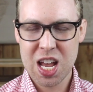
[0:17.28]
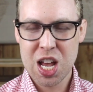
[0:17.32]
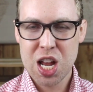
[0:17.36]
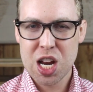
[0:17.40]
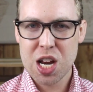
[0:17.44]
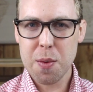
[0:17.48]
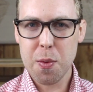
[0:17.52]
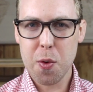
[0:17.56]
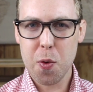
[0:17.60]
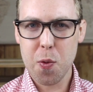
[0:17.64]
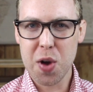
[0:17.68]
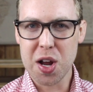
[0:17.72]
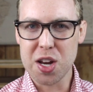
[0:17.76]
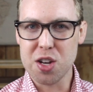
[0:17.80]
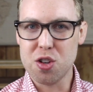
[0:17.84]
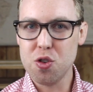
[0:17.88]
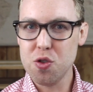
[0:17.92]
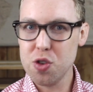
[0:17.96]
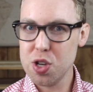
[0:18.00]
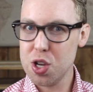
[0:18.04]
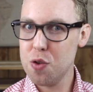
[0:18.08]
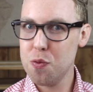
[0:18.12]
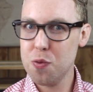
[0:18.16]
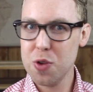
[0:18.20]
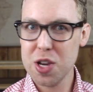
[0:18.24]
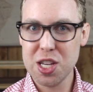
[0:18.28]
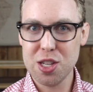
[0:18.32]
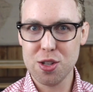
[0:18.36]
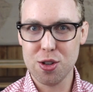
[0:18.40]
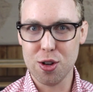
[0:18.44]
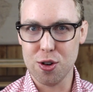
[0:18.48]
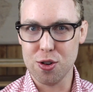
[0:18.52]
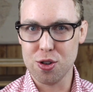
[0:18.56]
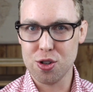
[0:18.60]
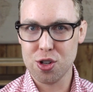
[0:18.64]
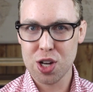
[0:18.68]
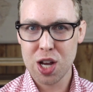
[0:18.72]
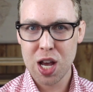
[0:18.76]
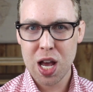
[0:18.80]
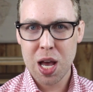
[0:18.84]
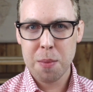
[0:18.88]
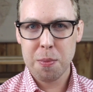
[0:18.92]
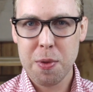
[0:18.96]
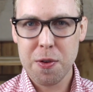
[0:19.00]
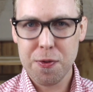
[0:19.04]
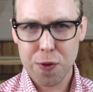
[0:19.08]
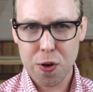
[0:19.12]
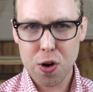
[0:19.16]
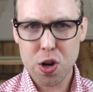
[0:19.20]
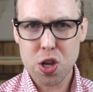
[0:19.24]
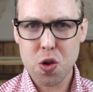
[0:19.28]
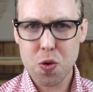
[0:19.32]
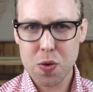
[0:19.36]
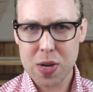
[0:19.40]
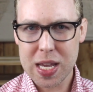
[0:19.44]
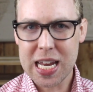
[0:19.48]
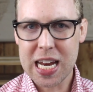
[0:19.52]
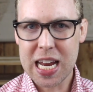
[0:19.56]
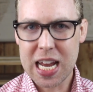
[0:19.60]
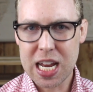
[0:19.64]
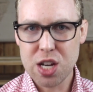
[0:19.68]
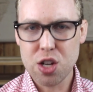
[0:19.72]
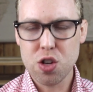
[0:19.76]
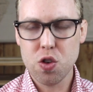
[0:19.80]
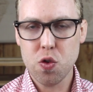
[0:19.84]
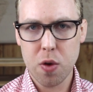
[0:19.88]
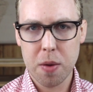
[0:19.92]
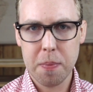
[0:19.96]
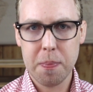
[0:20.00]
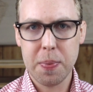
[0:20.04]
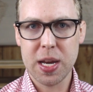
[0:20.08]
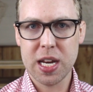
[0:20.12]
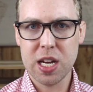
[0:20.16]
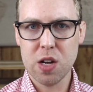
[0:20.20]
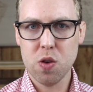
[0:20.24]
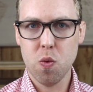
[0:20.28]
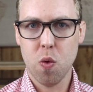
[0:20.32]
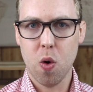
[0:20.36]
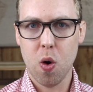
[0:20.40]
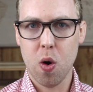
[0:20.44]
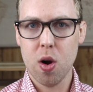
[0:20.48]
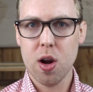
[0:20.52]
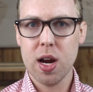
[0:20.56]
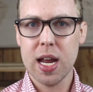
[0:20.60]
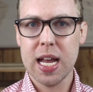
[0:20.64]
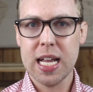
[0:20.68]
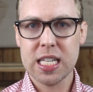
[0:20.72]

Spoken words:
Number 1, do your research. Before you get into a bidding war,